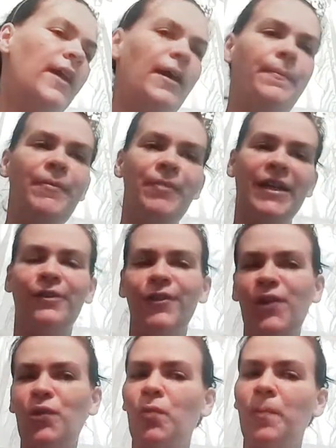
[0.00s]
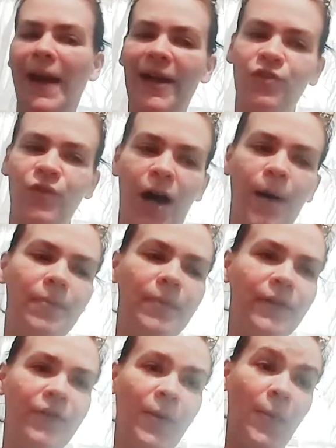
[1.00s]
That'd be like a really cool backdrop
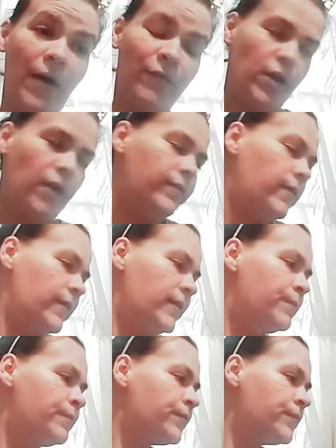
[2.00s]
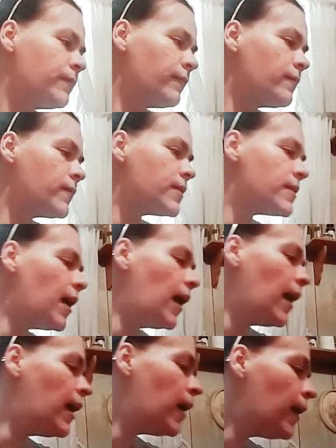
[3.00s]
if you have enough of it.
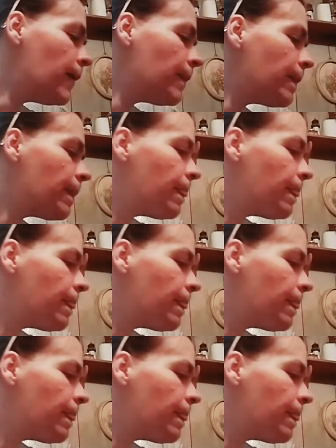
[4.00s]
Um.